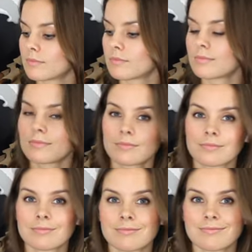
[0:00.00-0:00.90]

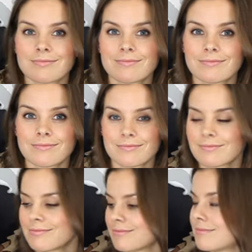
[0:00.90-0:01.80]

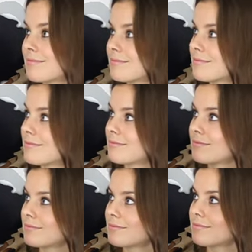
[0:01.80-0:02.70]

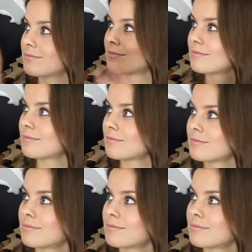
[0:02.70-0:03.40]
[no speech]